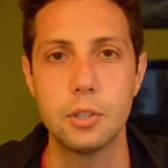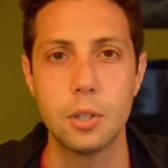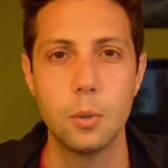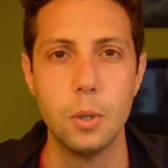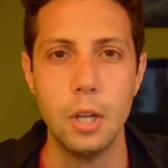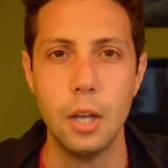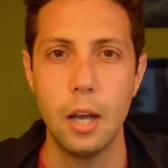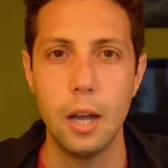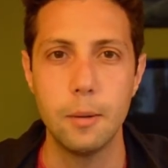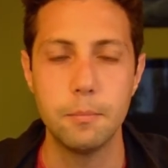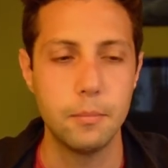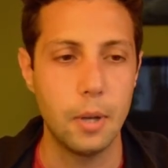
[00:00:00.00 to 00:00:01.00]
So
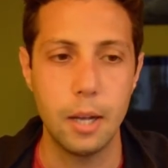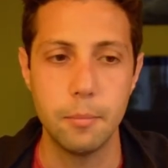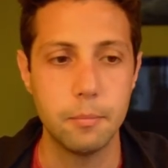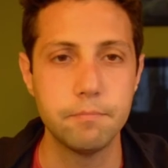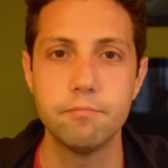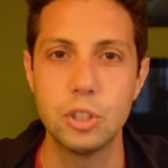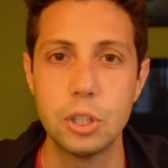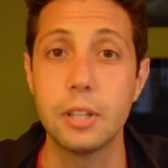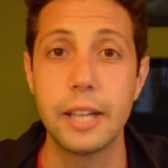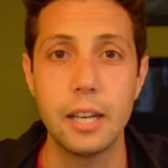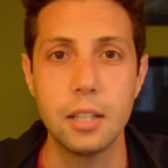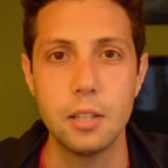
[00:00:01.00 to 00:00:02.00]
I'm still
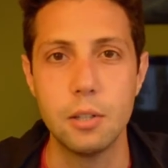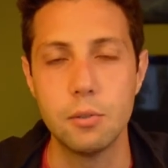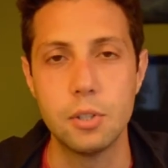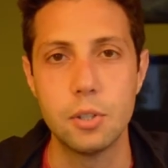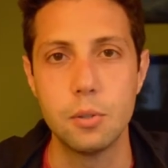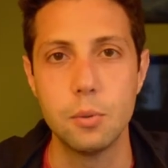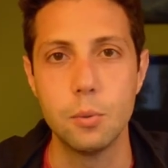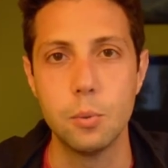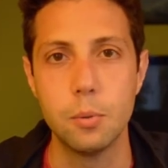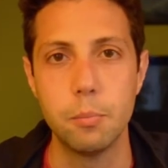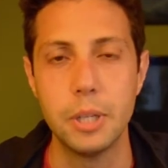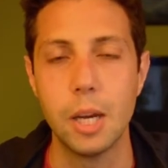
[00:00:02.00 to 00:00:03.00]
getting used to
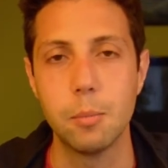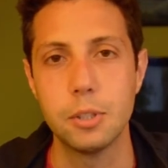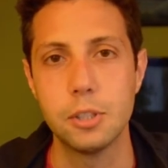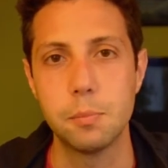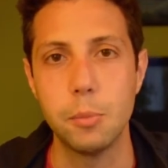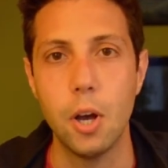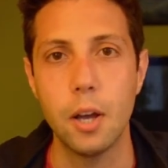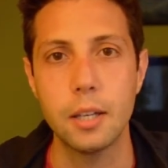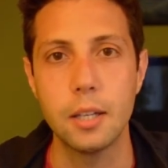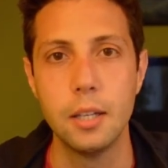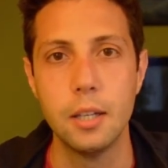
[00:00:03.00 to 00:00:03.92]
being able to spot